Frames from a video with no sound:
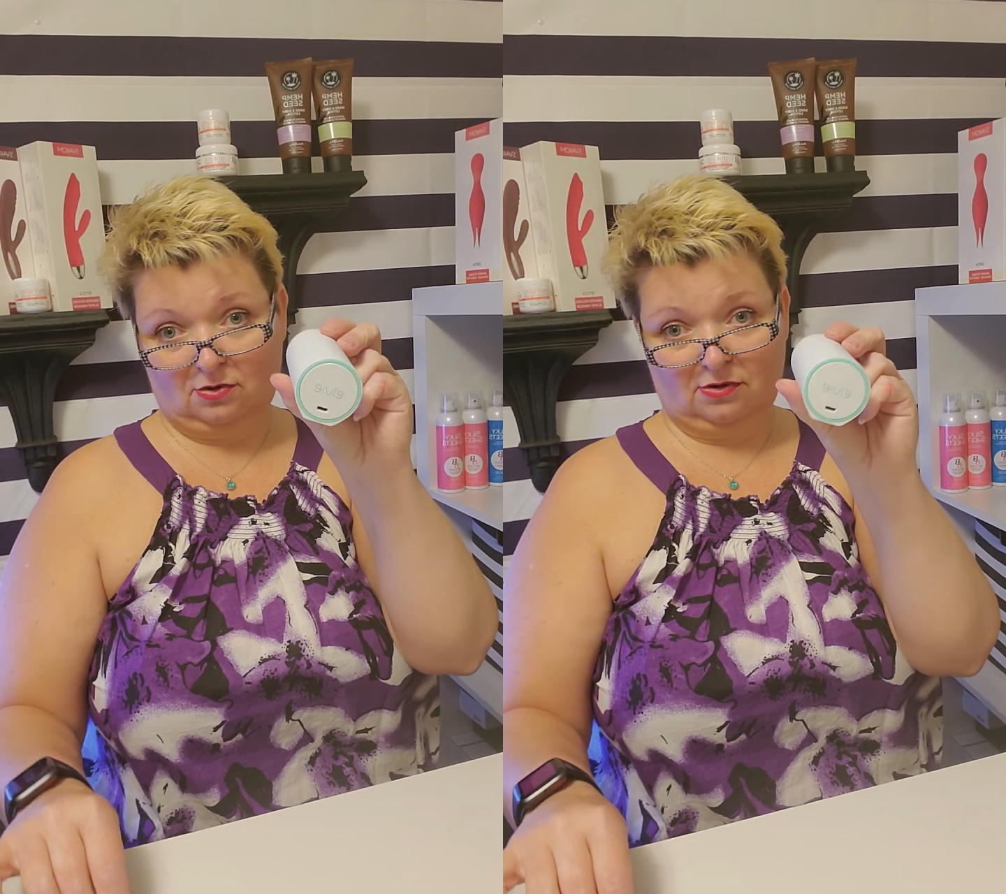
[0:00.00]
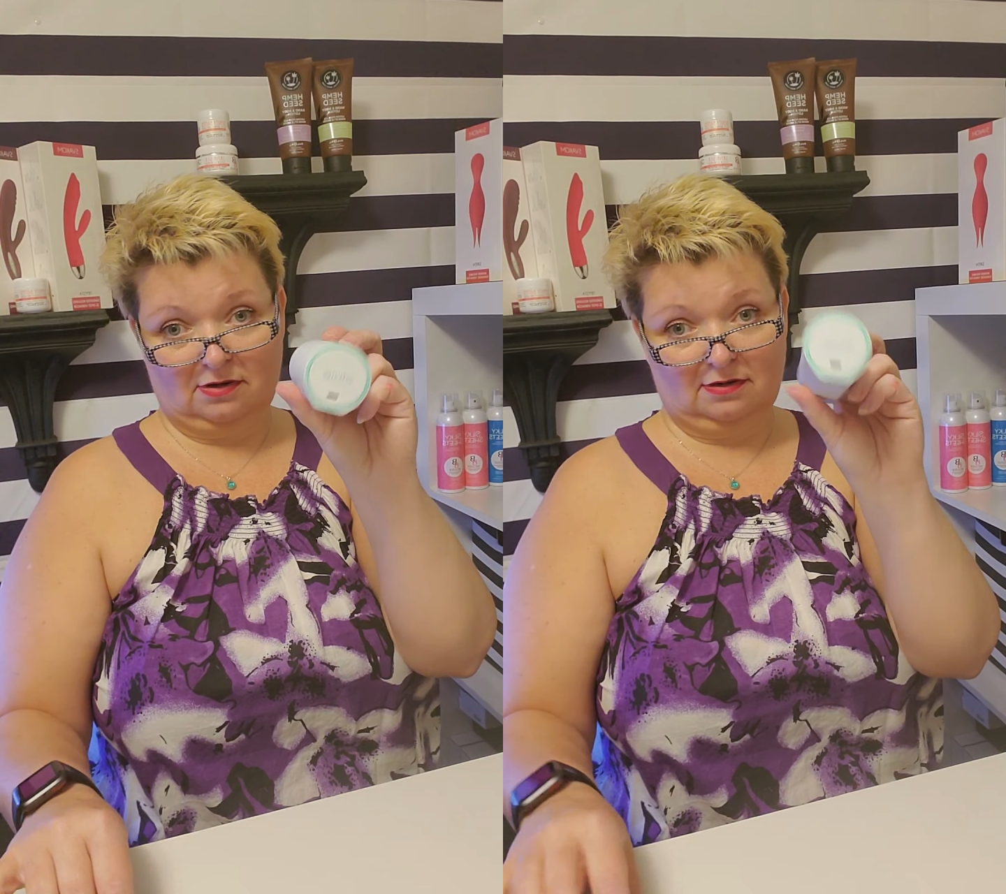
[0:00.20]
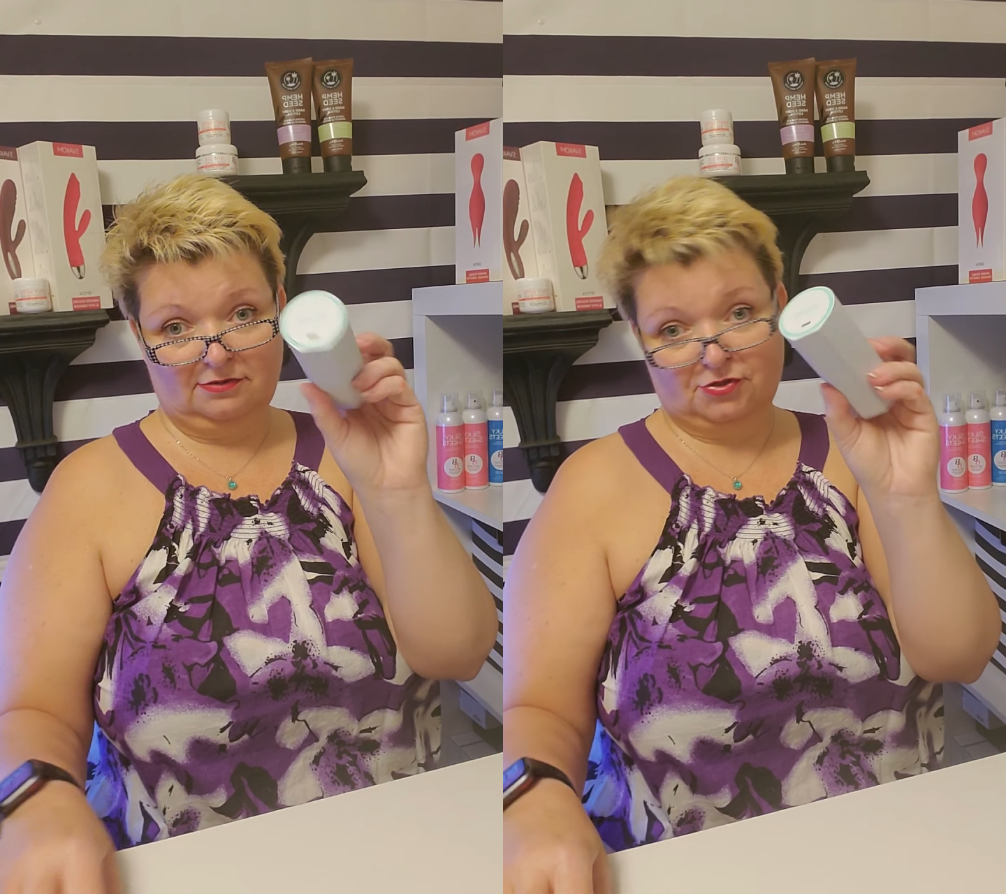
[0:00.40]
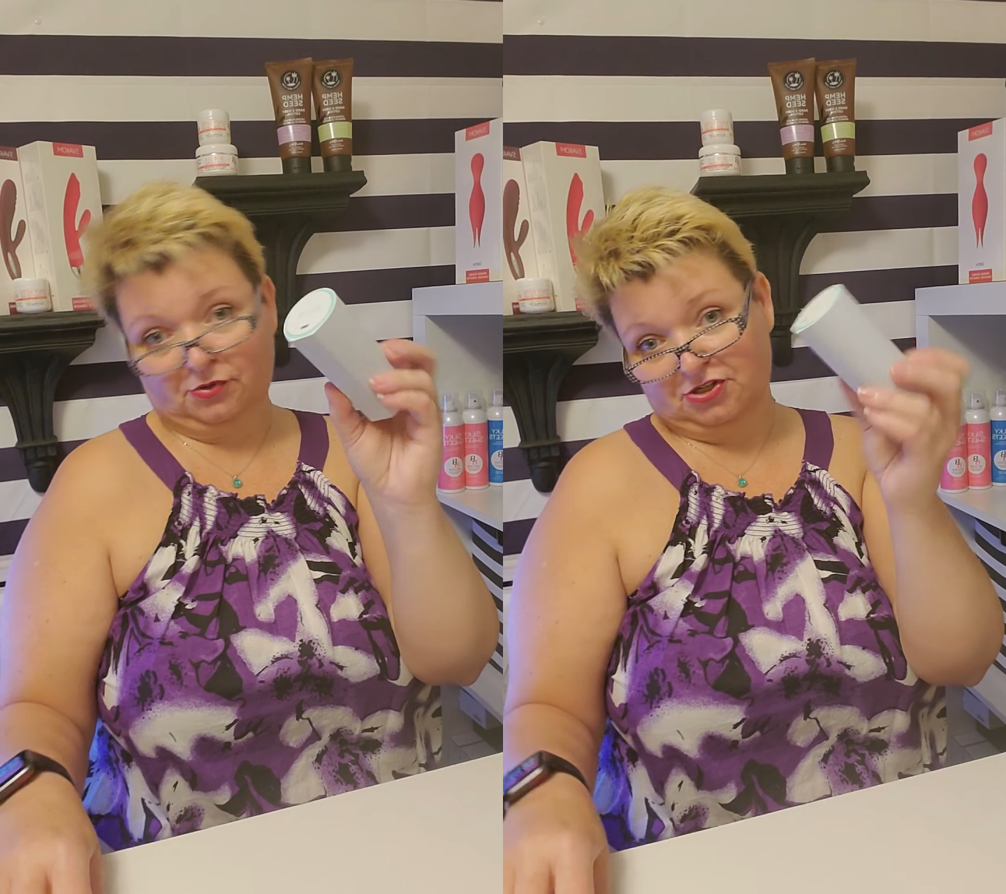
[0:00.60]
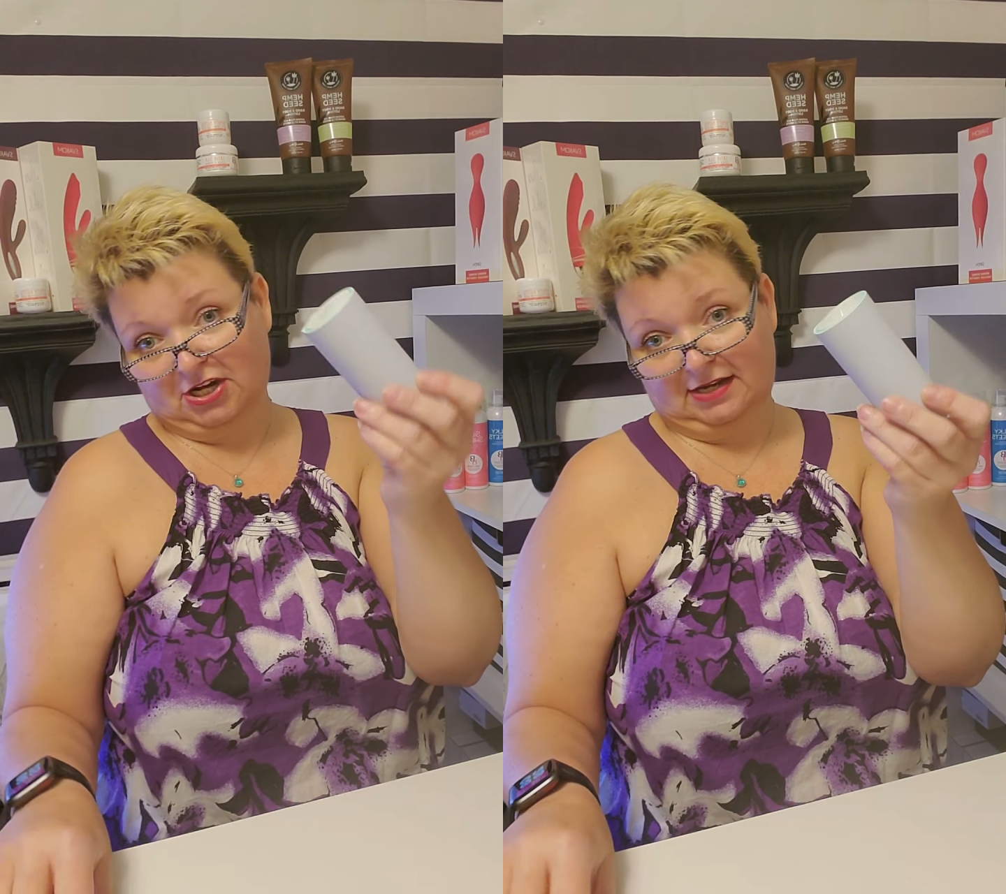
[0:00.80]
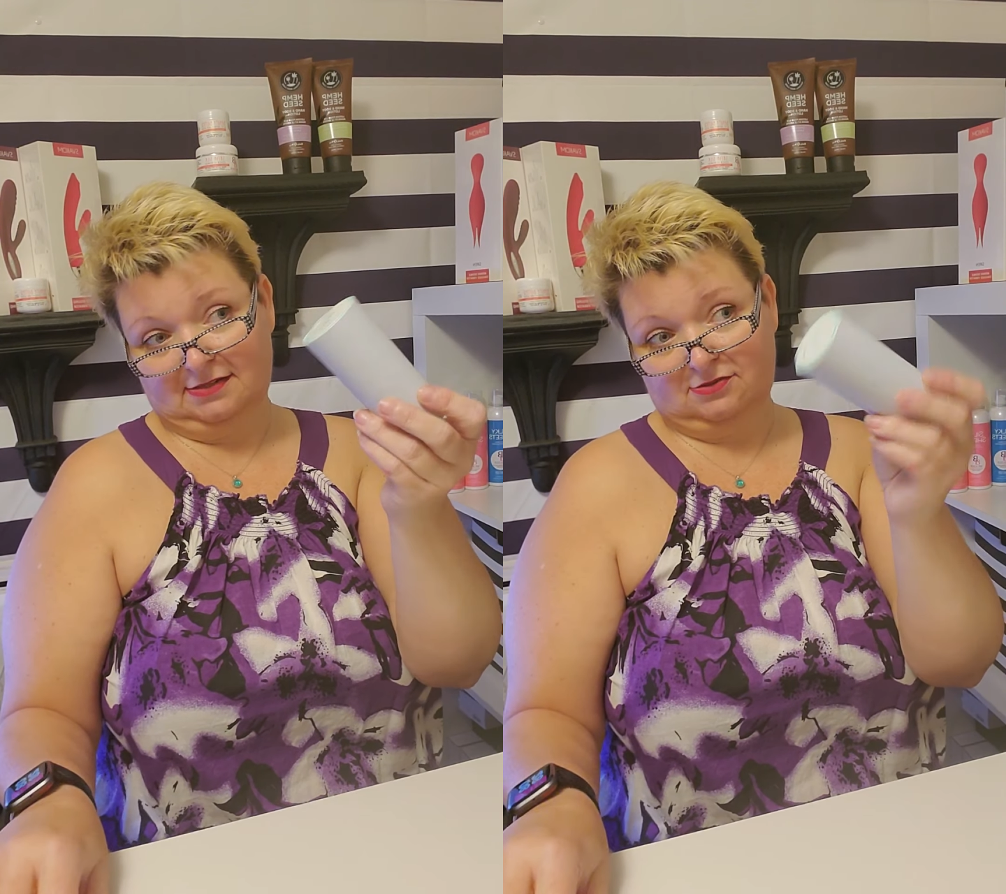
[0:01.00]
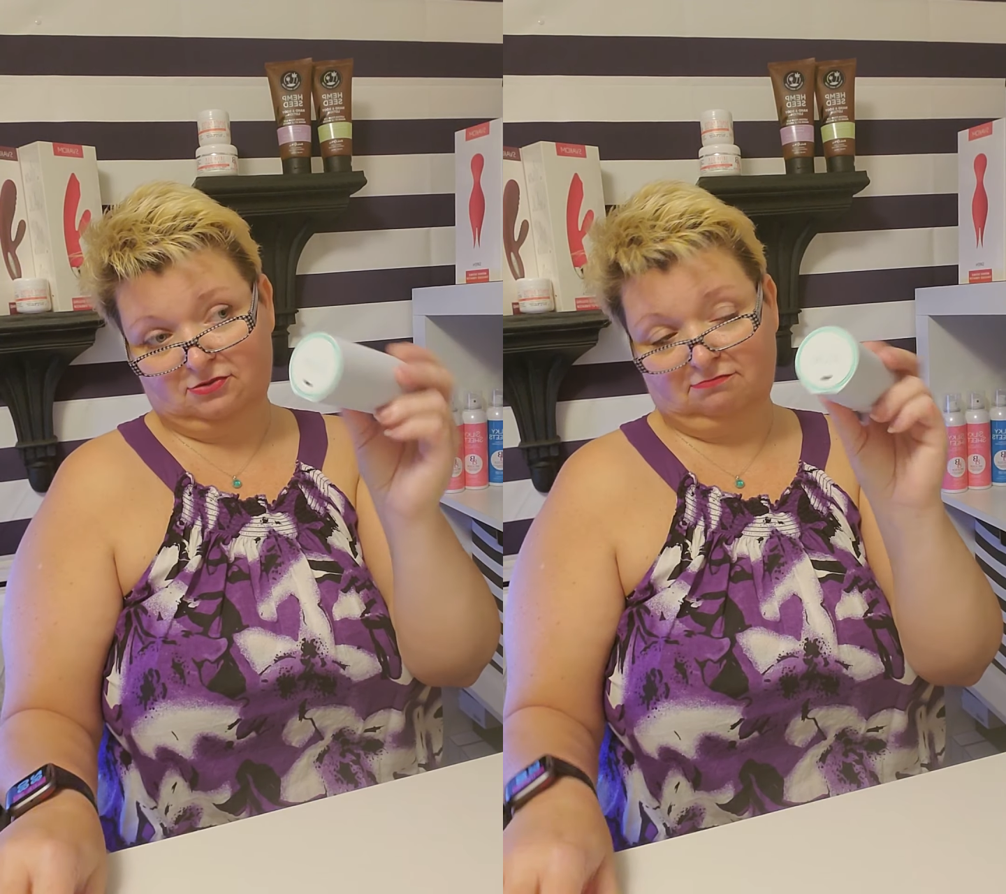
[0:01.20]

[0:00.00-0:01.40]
or storage case,